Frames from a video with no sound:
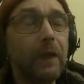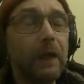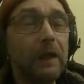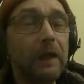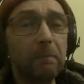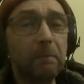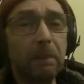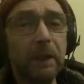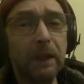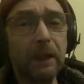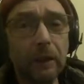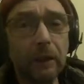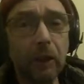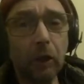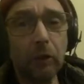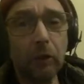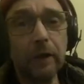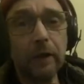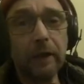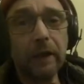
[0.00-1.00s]
It's been a
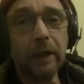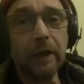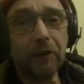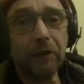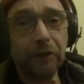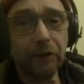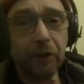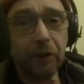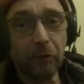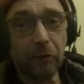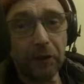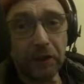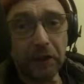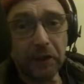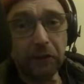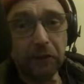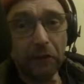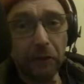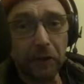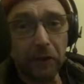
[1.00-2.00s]
long year, so this
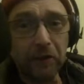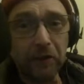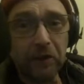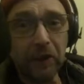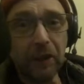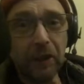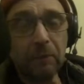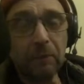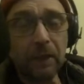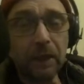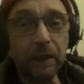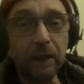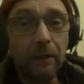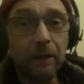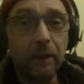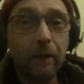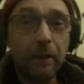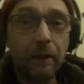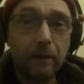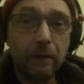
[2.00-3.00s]
is going to take me
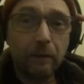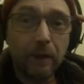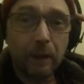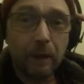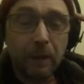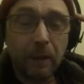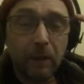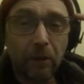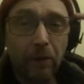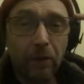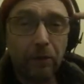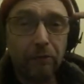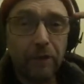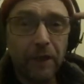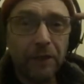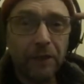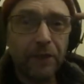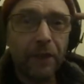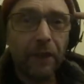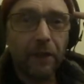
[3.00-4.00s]
about
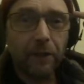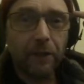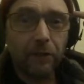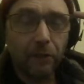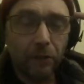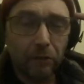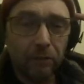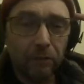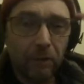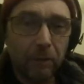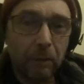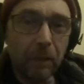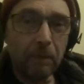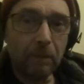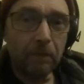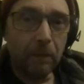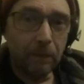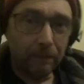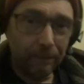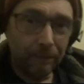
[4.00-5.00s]
3 seconds to
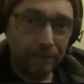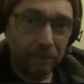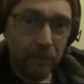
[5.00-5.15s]
remember.